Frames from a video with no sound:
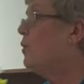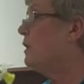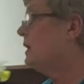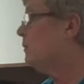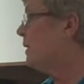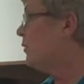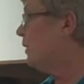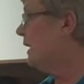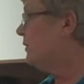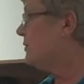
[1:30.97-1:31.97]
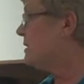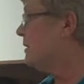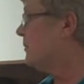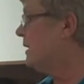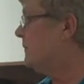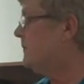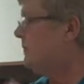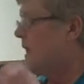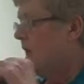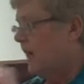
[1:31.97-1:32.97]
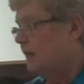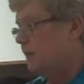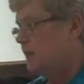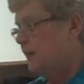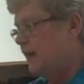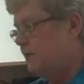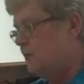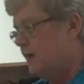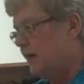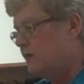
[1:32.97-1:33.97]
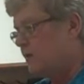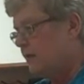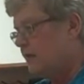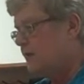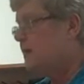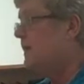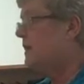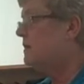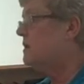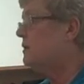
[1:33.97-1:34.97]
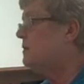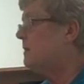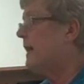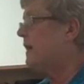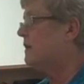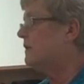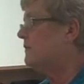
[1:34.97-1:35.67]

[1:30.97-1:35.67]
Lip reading: or a little bit of rain or something, and the spathe will actually stick to the back of the